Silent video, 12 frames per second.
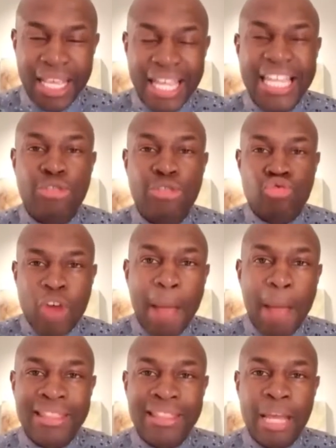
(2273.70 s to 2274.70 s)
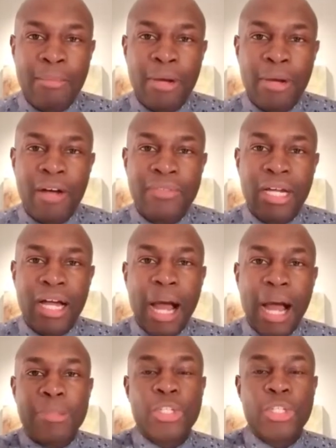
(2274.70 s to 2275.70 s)
He's robbing them of the
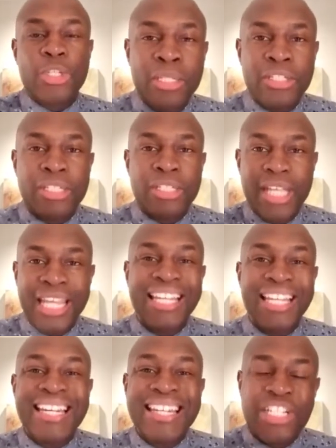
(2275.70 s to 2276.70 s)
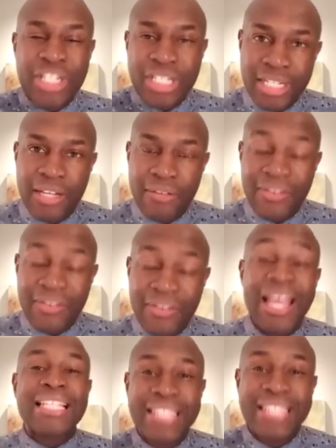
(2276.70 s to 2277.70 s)
opportunity to take initiative.
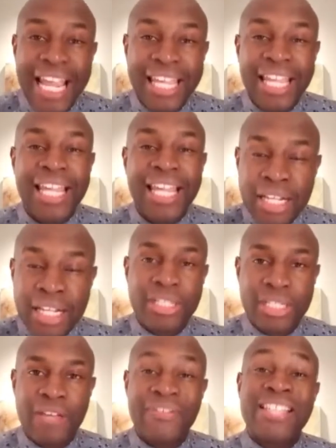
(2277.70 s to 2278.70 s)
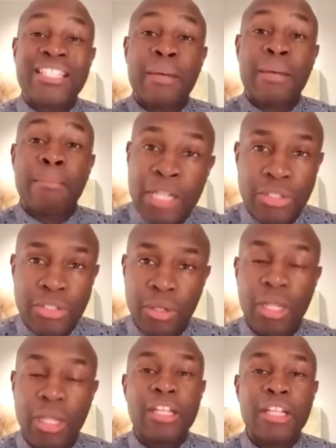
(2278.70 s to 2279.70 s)
And taking initiative is a
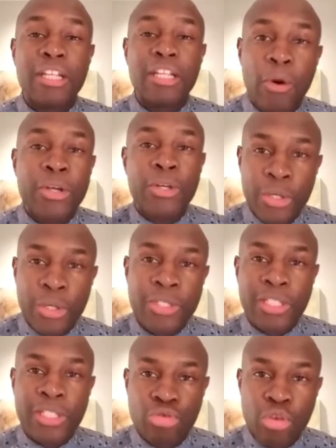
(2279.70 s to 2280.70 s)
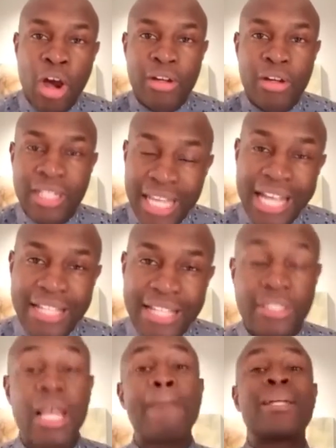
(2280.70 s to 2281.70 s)
muscle. The more you use it, the stronger it
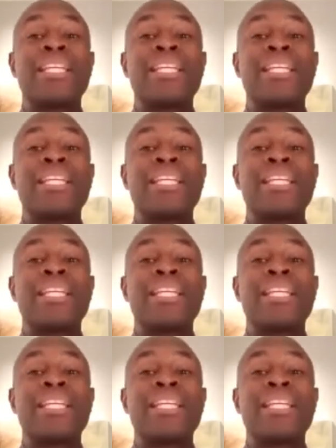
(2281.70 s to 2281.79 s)
gets.